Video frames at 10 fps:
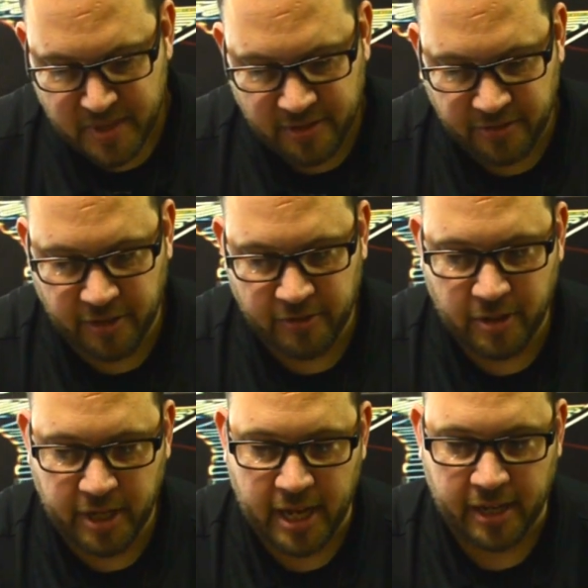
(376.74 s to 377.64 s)
So
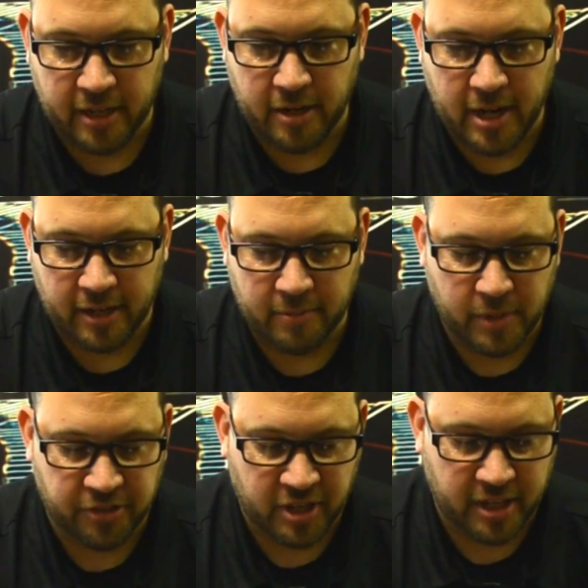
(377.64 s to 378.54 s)
you're not getting
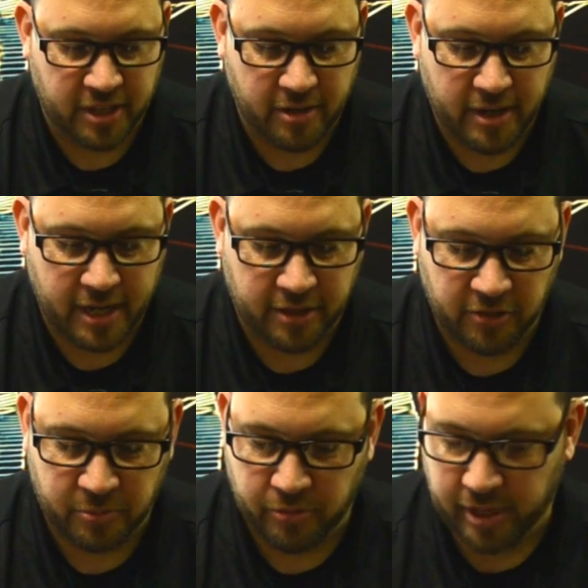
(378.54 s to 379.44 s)
much on there at
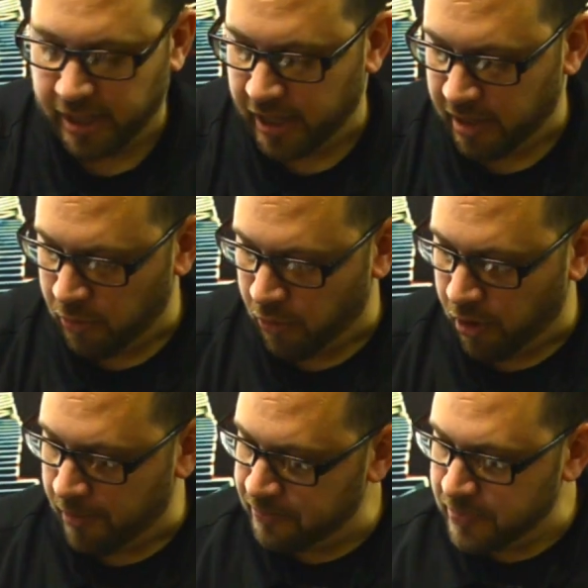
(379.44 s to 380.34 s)
this point
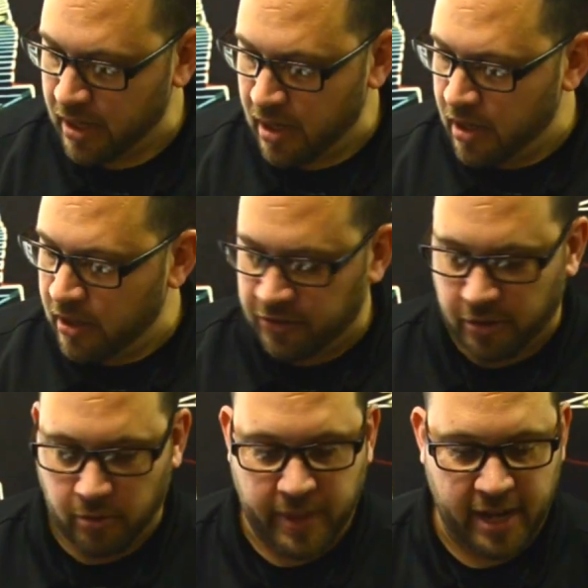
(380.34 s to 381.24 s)
anymore.
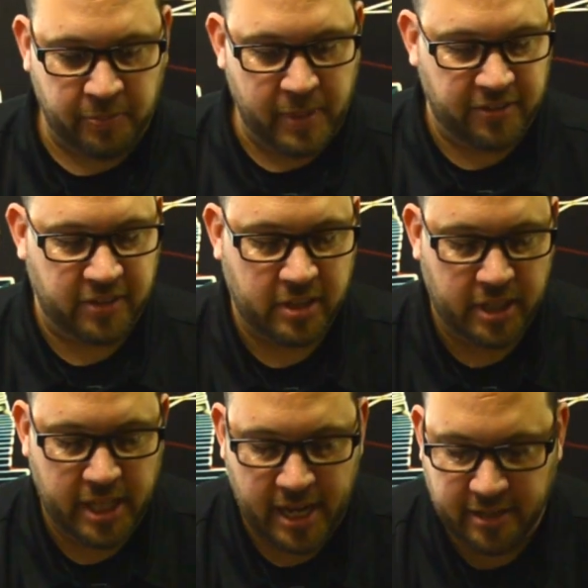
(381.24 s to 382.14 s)
So that's basically
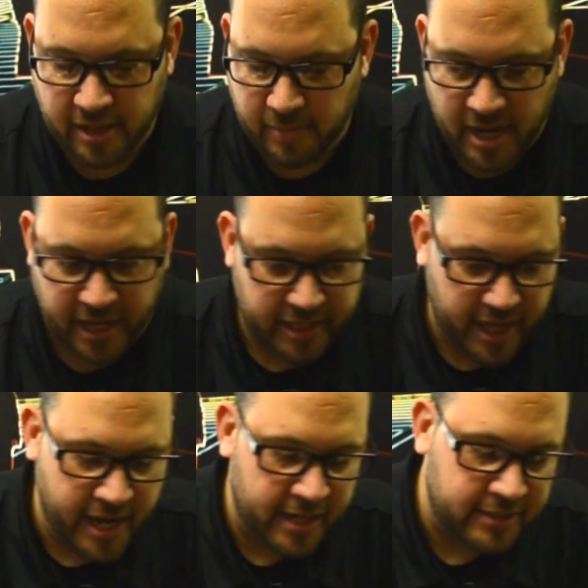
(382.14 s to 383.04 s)
the idea behind
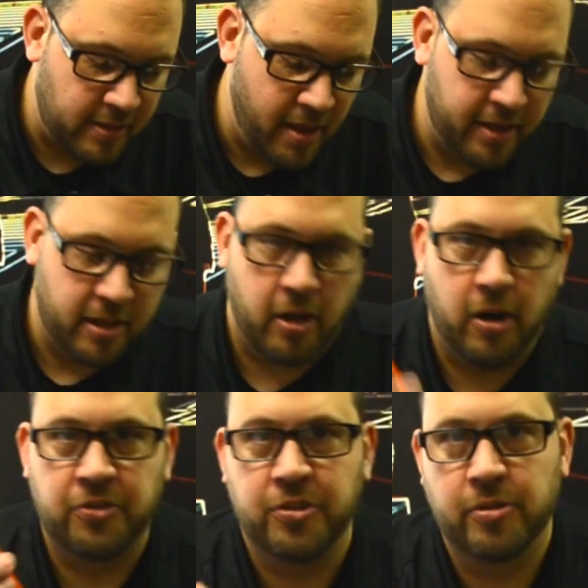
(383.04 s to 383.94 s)
that.
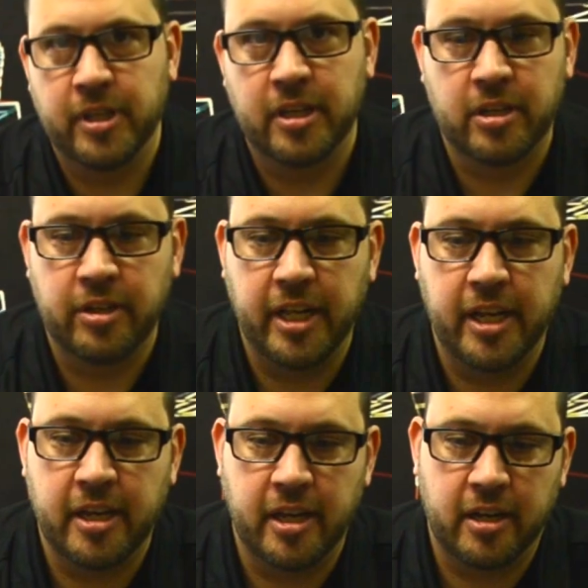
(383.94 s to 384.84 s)
Also in the cleaning
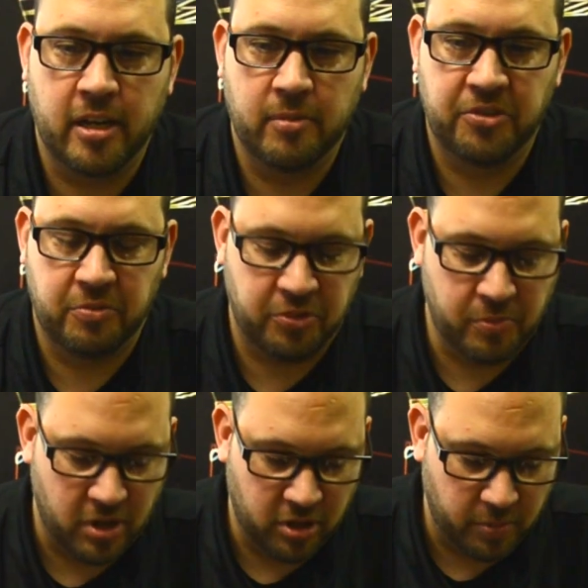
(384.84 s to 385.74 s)
kit comes some
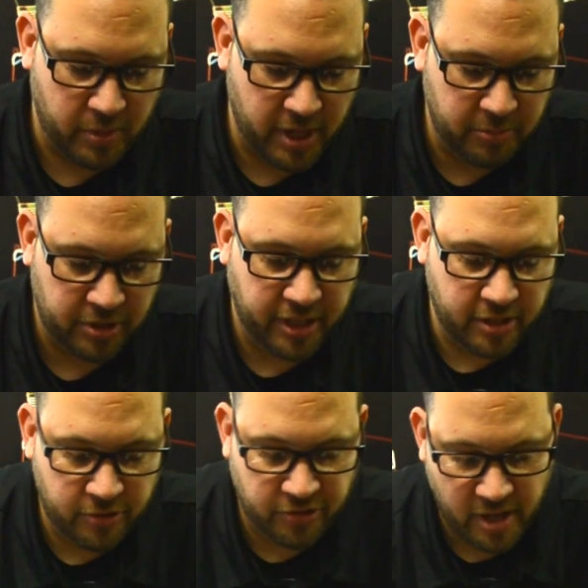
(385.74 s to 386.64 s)
small little pipe
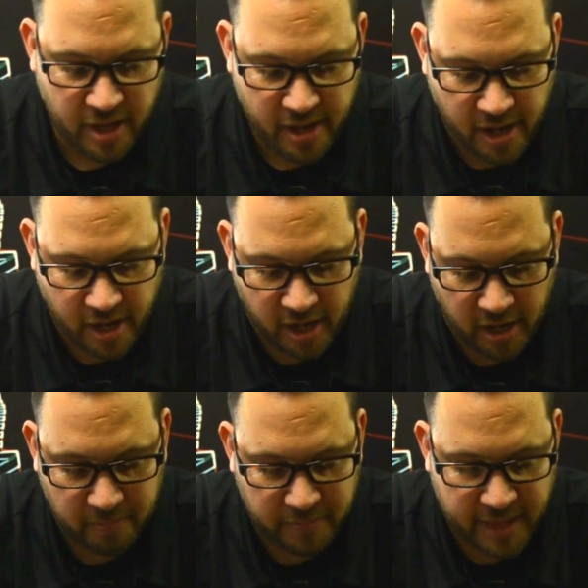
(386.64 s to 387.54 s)
cleaners.
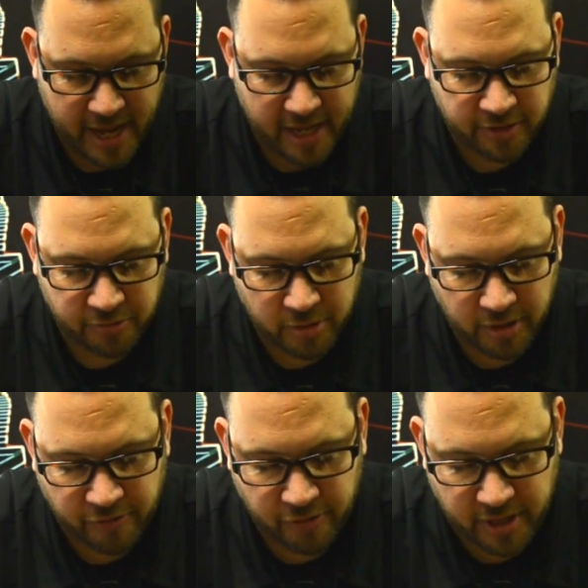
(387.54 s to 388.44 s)
That is
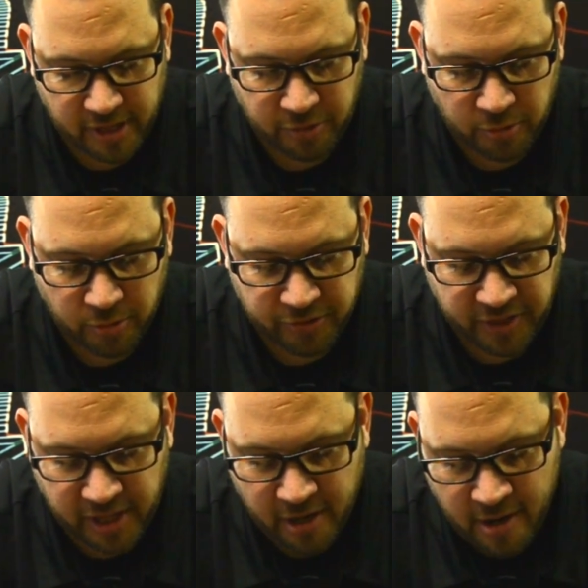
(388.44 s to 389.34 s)
really for these holes
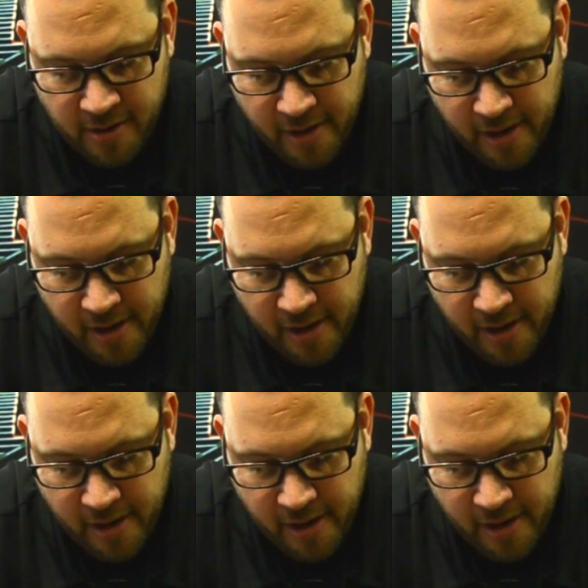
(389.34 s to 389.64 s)
here.